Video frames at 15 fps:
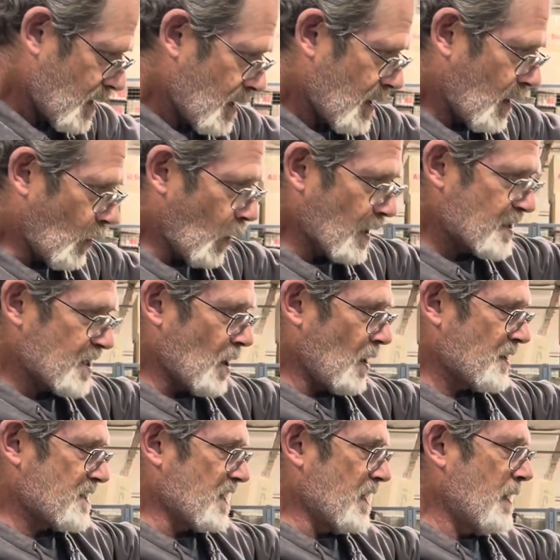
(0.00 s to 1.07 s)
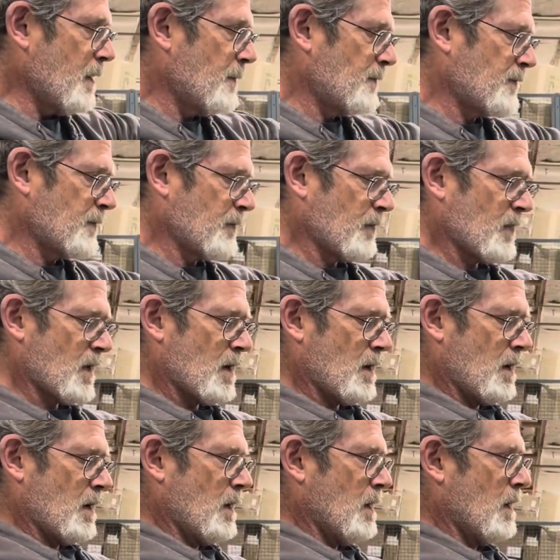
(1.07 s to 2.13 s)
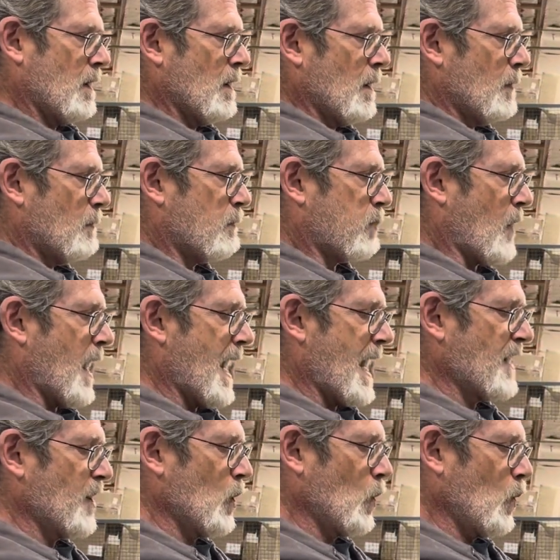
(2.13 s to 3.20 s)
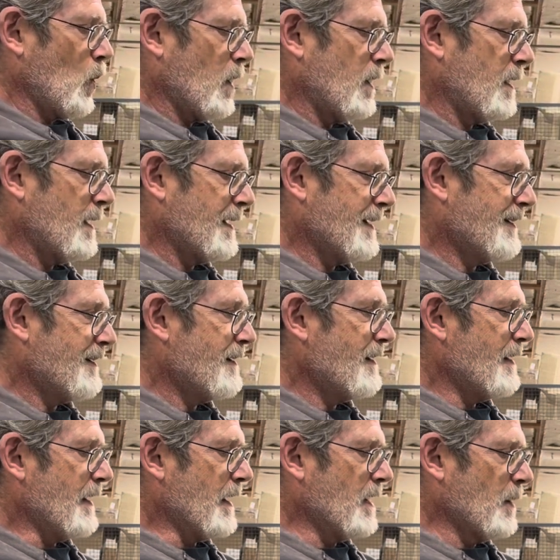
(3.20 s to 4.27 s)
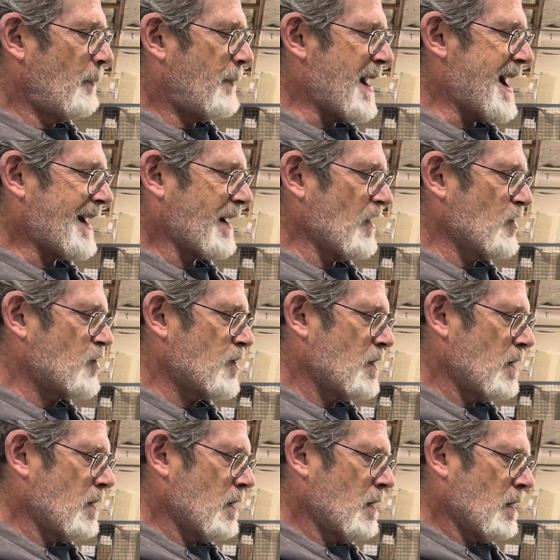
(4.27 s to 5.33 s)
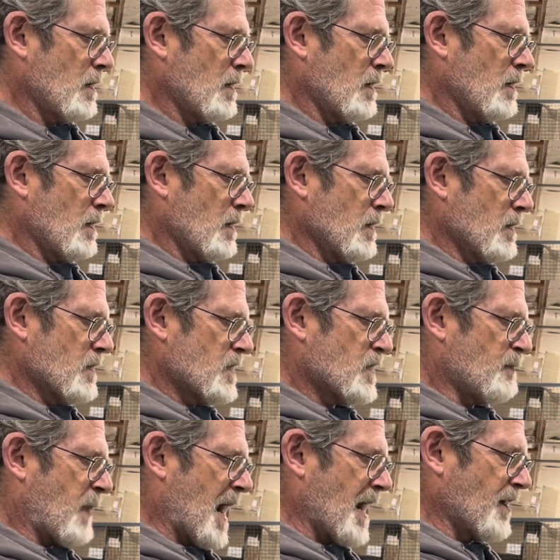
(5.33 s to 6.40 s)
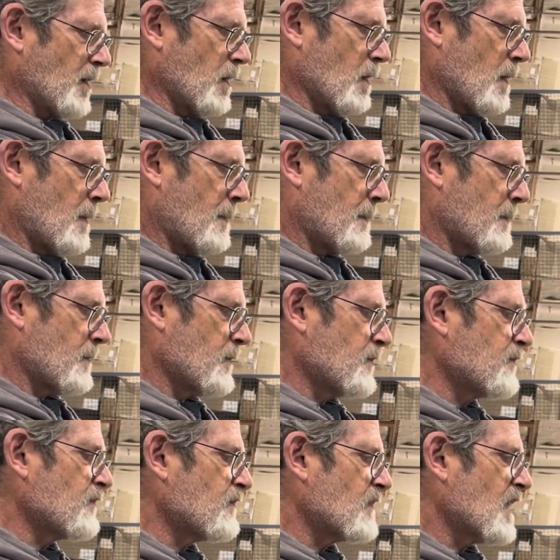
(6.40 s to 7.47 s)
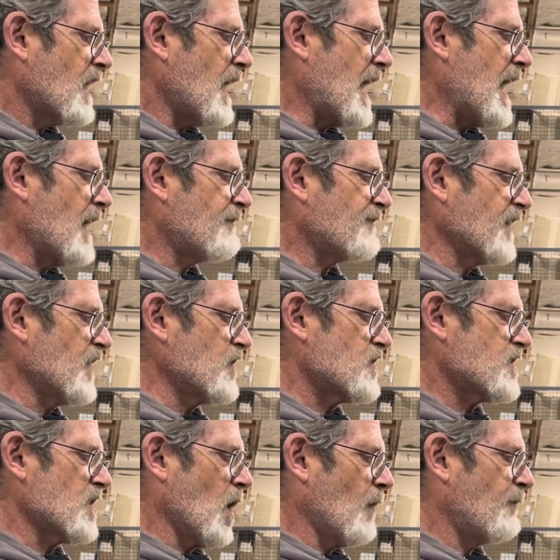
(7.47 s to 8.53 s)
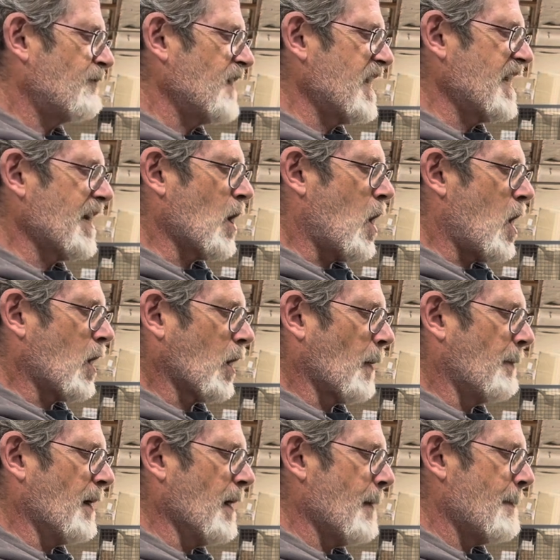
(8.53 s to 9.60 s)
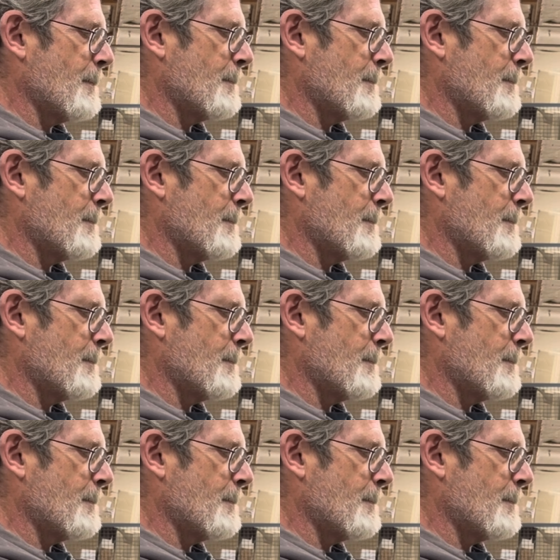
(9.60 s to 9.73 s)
I want y'all to see. Brand new, in the package, Spyder, 1/2 inch self-feeding auger bit.